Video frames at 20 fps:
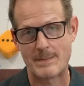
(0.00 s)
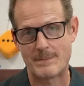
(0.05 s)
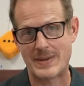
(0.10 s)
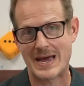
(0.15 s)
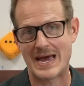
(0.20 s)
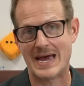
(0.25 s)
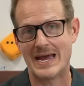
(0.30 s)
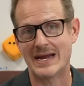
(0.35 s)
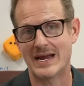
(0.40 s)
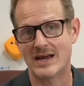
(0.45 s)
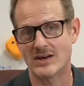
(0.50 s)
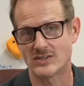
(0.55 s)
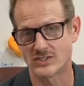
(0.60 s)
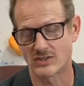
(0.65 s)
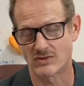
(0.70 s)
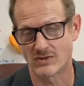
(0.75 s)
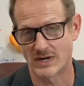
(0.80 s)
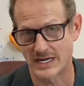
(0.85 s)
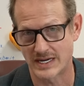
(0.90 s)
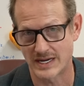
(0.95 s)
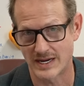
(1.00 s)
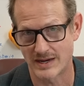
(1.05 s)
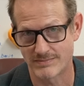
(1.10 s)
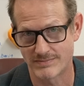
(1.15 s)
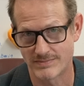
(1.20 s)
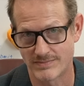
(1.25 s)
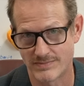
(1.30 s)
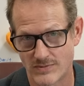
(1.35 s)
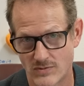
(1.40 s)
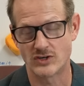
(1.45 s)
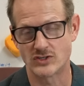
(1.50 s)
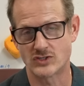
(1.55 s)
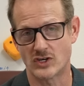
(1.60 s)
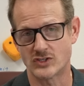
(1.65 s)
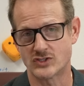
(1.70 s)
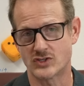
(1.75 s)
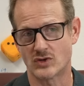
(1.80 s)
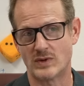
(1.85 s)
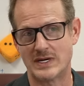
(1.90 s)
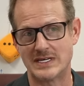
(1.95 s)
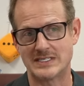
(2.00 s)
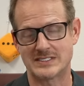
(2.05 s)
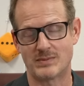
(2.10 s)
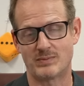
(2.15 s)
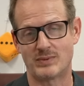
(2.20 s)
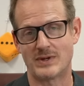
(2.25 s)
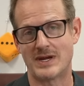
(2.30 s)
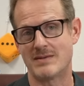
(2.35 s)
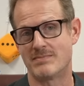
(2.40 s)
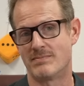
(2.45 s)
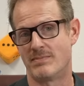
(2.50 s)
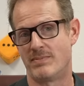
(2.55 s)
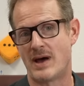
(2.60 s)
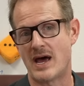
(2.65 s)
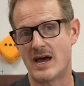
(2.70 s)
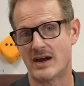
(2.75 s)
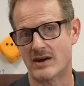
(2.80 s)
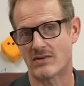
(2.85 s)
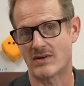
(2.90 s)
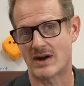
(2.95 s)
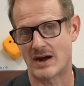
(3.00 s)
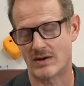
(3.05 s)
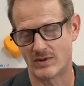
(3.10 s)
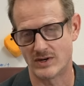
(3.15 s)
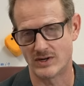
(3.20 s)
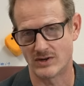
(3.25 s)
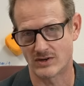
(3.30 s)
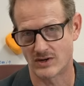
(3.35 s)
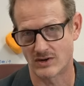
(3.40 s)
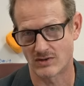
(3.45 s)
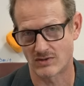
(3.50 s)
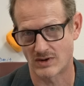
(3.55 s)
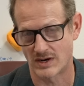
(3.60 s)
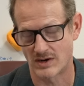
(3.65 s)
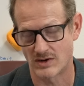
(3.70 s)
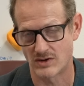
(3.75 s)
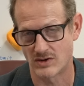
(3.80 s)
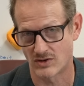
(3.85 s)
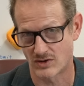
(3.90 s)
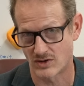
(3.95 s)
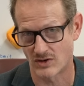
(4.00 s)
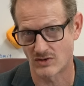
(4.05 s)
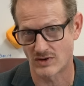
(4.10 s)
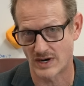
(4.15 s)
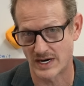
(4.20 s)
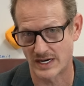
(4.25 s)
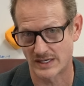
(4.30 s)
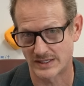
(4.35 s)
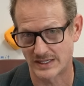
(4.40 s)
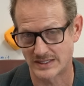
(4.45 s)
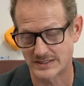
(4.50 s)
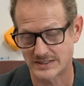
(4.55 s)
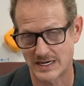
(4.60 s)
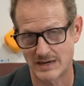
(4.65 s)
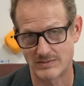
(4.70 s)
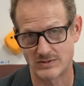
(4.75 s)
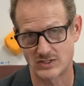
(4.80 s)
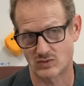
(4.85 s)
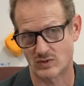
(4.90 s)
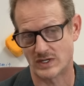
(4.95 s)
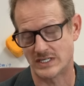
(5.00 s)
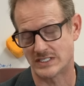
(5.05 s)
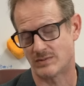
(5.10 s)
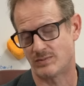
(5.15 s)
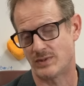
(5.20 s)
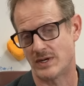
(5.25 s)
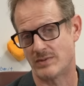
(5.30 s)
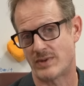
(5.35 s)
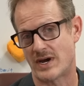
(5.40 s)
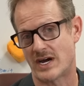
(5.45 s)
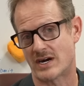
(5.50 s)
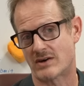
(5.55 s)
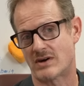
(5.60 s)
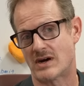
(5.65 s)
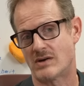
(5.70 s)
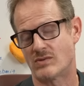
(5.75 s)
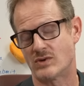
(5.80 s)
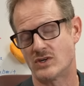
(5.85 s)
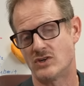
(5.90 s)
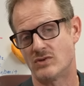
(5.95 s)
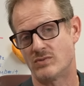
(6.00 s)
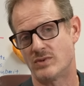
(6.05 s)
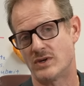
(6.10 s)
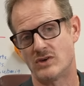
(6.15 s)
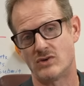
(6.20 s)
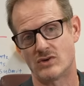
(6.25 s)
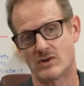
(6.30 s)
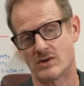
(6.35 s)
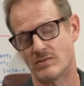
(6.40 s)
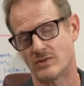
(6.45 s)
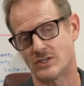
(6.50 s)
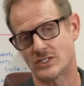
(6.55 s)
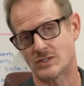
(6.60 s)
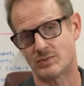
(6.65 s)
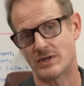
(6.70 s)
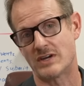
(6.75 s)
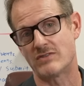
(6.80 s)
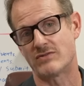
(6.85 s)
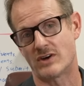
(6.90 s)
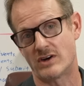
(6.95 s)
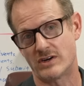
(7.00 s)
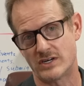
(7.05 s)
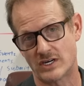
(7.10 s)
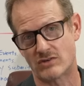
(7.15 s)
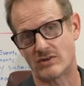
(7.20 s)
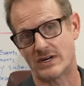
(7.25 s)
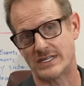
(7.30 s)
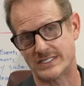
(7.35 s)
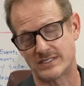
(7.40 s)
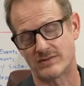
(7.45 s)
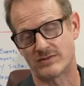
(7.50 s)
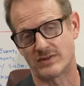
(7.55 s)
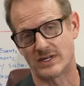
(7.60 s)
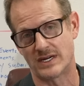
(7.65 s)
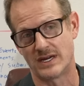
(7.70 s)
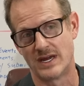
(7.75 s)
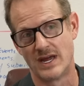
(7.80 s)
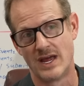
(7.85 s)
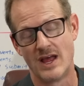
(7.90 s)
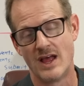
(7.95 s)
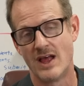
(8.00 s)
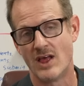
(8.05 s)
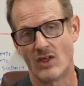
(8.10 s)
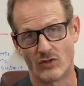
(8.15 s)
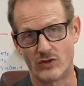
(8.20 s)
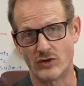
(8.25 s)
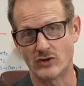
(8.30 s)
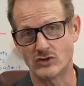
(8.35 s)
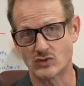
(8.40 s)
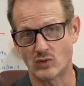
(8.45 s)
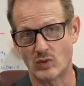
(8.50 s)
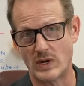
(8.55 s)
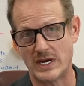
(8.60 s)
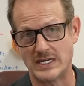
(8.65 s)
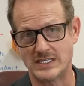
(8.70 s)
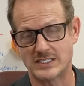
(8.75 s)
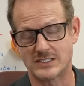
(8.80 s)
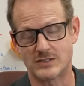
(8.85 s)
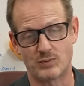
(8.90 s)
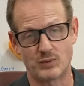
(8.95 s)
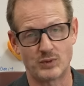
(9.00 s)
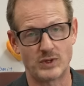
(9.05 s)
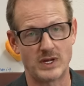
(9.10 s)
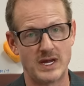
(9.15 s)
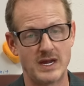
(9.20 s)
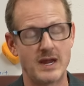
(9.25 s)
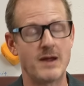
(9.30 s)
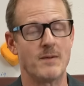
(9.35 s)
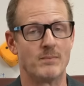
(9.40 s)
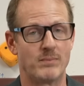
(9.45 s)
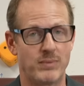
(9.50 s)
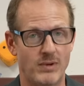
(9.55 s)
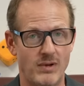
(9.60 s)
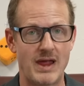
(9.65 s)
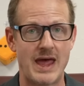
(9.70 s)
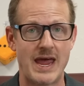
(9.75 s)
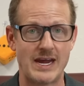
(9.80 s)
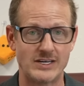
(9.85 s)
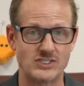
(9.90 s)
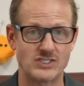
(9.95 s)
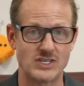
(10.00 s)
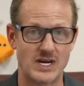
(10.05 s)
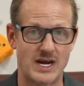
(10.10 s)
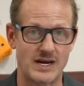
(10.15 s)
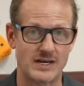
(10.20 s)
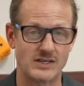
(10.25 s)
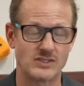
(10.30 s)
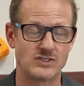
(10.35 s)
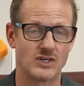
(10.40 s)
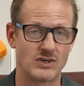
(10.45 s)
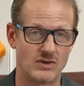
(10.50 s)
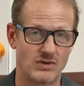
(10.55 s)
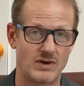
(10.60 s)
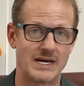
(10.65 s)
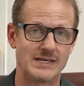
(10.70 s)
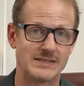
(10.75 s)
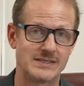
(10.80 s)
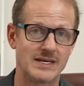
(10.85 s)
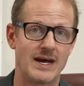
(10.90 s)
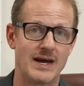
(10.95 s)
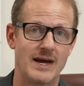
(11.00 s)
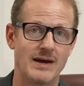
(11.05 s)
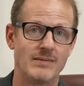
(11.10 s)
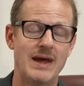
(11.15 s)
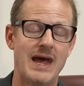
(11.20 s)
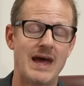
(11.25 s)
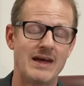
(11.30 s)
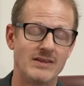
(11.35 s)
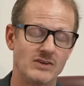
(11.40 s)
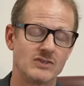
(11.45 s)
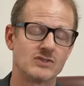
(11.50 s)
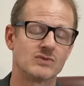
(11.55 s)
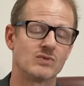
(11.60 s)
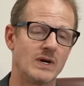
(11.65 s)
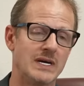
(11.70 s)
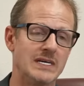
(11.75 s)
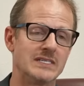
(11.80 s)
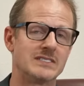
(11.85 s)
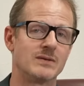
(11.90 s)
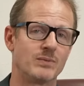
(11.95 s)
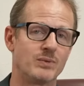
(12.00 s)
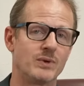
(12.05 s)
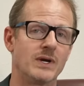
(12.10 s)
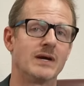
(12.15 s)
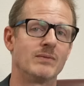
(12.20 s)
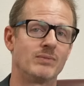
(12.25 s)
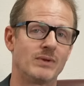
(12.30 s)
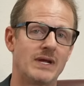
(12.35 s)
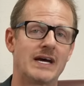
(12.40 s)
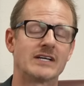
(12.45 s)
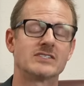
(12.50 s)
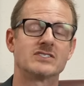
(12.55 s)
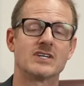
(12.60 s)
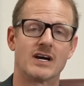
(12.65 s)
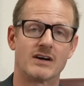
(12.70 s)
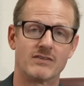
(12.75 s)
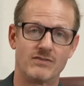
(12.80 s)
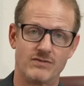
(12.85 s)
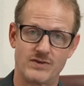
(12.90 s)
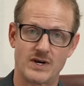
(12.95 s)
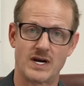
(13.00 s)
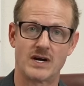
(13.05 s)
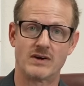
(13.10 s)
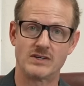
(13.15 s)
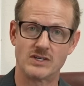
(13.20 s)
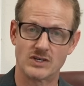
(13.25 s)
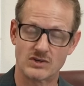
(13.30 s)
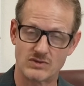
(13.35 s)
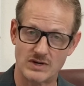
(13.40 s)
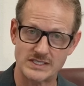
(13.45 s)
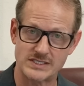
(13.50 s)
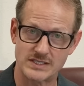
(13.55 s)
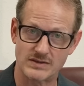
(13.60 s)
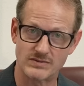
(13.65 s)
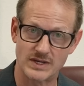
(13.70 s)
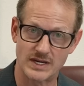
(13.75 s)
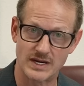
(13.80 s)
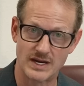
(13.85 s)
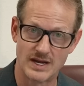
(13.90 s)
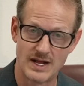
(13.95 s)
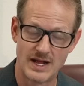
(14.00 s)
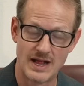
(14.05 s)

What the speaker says: Pai Gow is a great game. There's also ways to play baccarat where you can grind a lot of time. There's ways to play baccarat where you can just play very aggressively. There's ways to play blackjack to grind time, and there's ways to play blackjack very aggressively.